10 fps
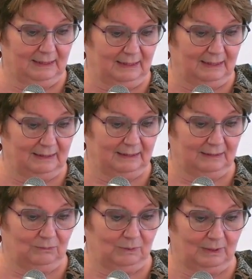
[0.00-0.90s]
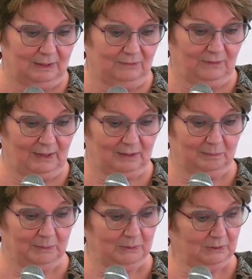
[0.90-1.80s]
And will the
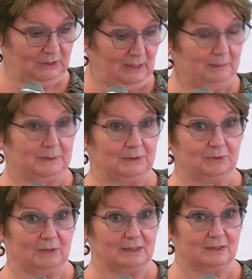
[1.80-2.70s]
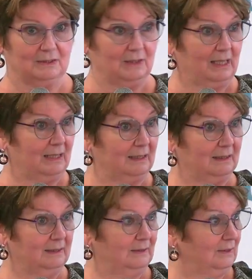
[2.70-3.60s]
available chaplains raise their hand?
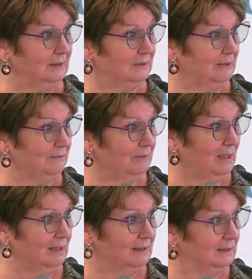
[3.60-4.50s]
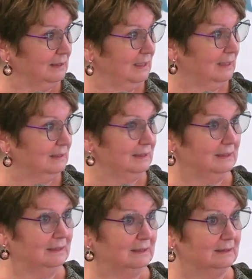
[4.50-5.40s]
Good. So you have Rod and
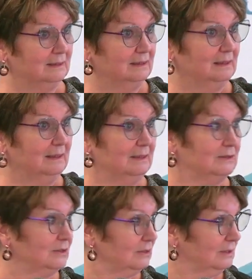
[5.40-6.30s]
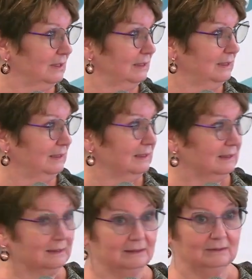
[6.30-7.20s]
Candy and Shirley
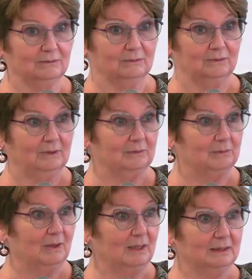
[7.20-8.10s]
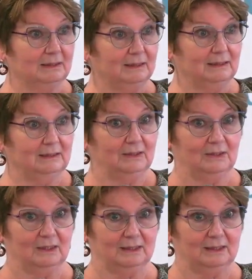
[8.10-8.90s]
and Reverend Wally. Good.